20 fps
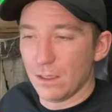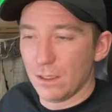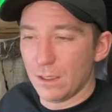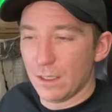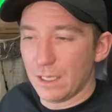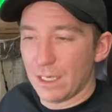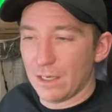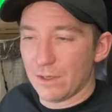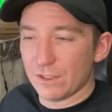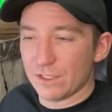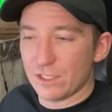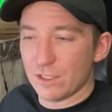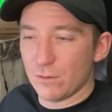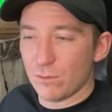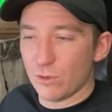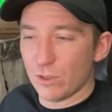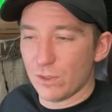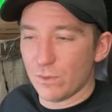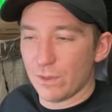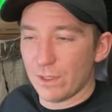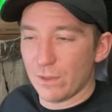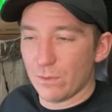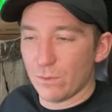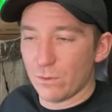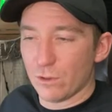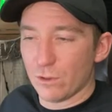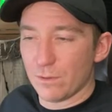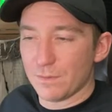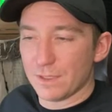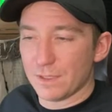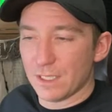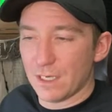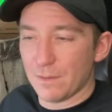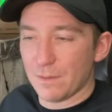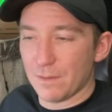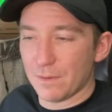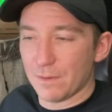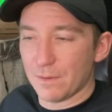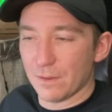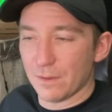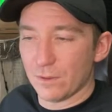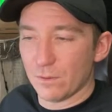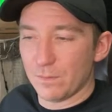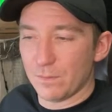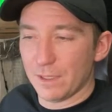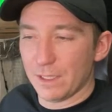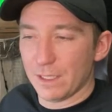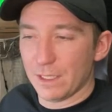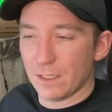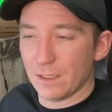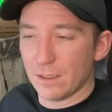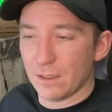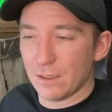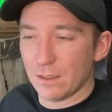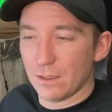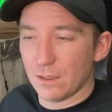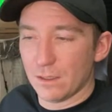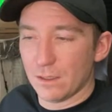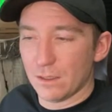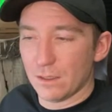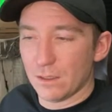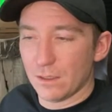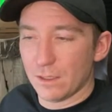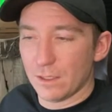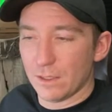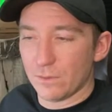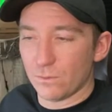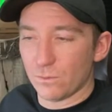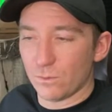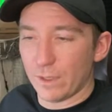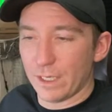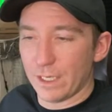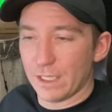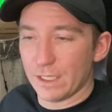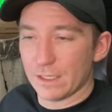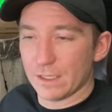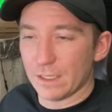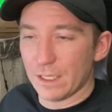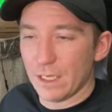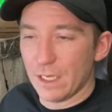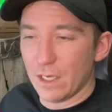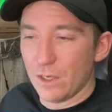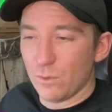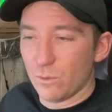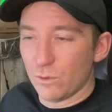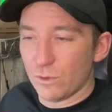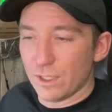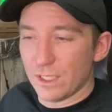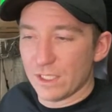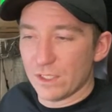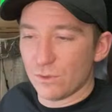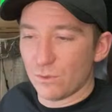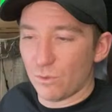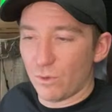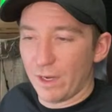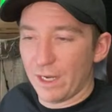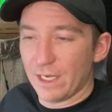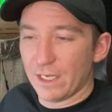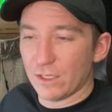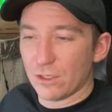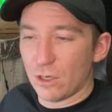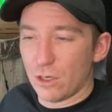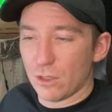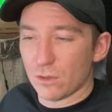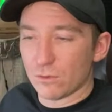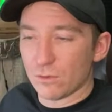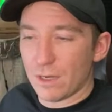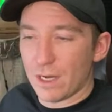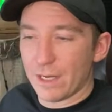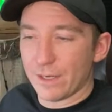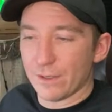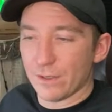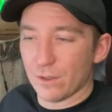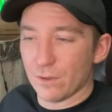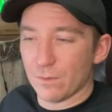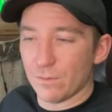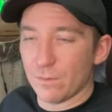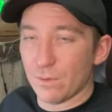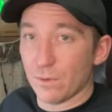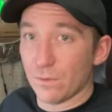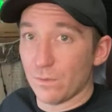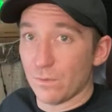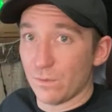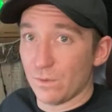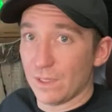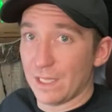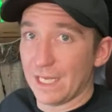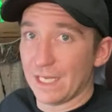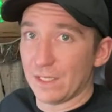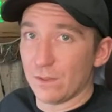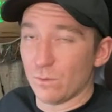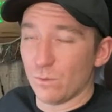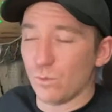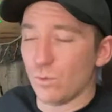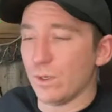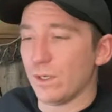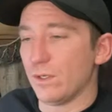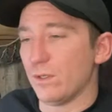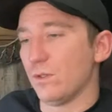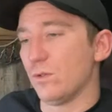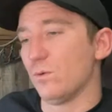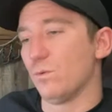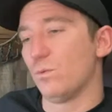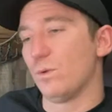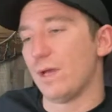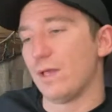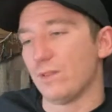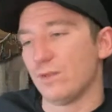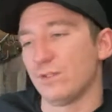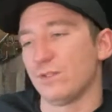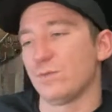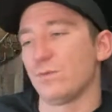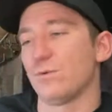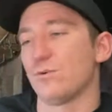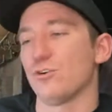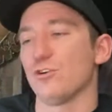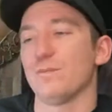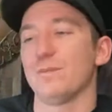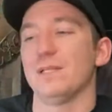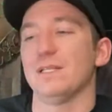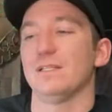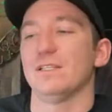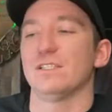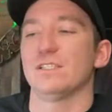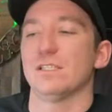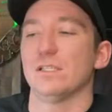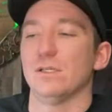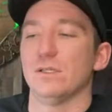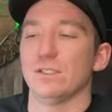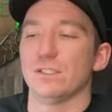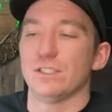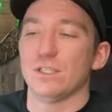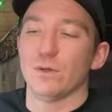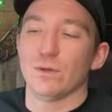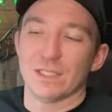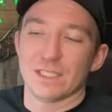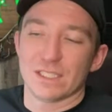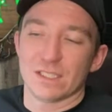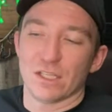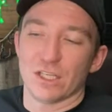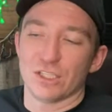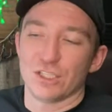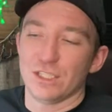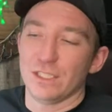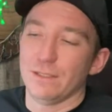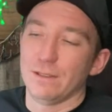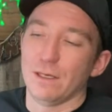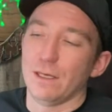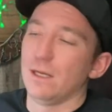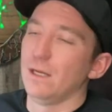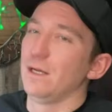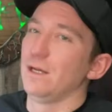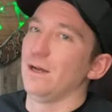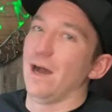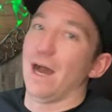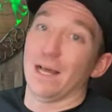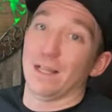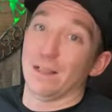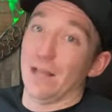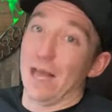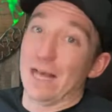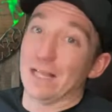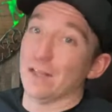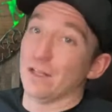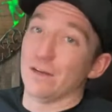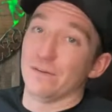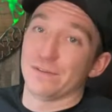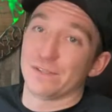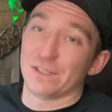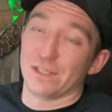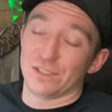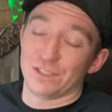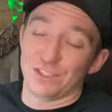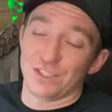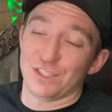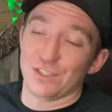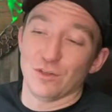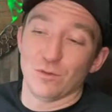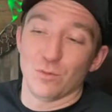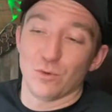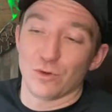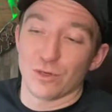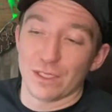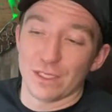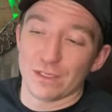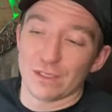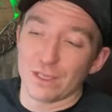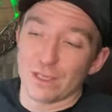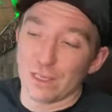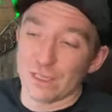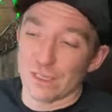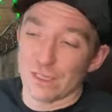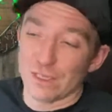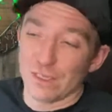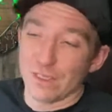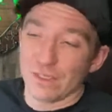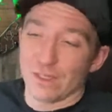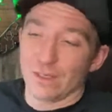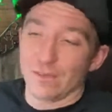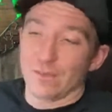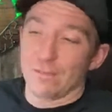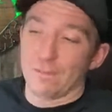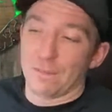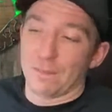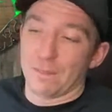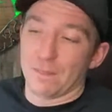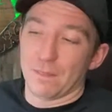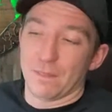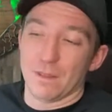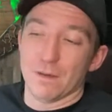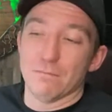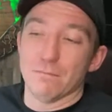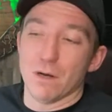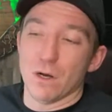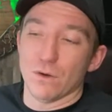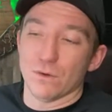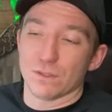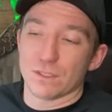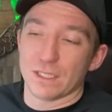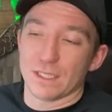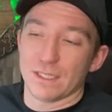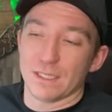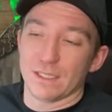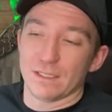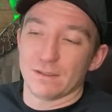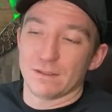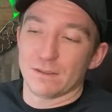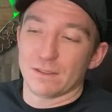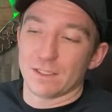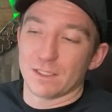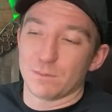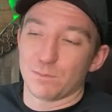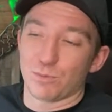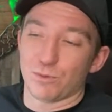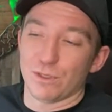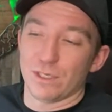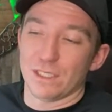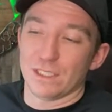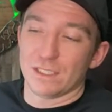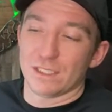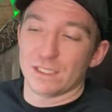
How's snowboarding when it warms up a little bit and rains? Well, it doesn't rain in Colorado, but like when the weather's warm and the snow gets slushy, I I love slushy snowboarding like the most. I think spring,